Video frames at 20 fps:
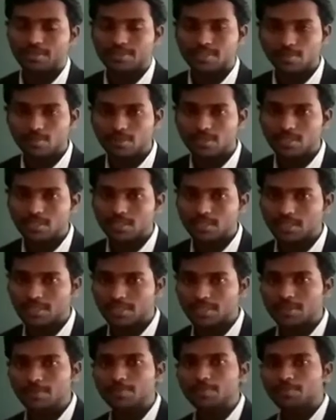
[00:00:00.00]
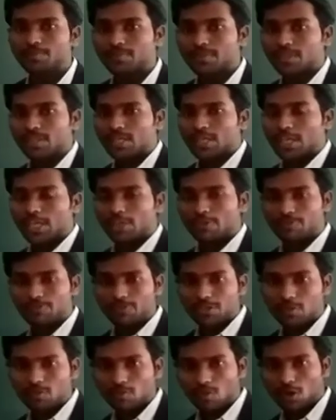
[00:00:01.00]
Similarly, if
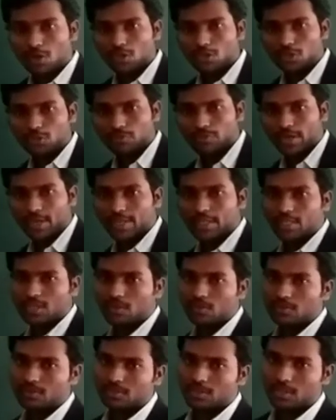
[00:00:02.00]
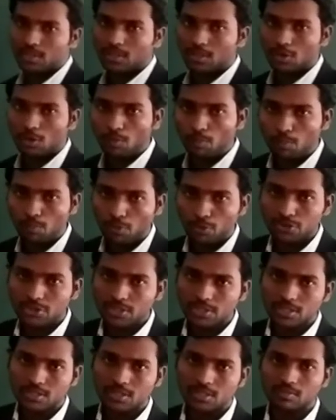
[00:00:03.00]
we want to find out the
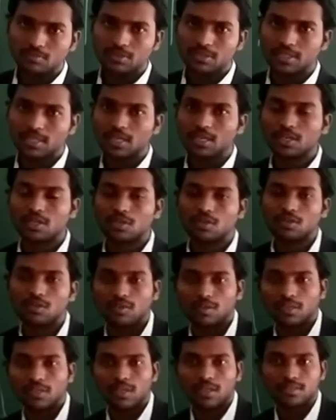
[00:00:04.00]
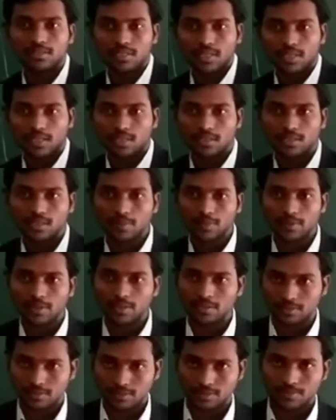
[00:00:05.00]
position of the electron in circular
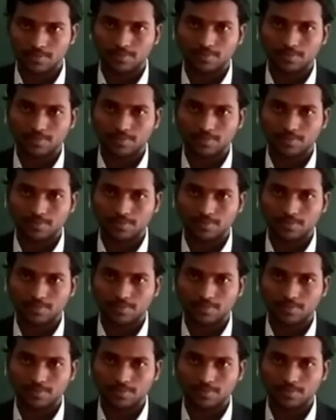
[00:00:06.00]
paths,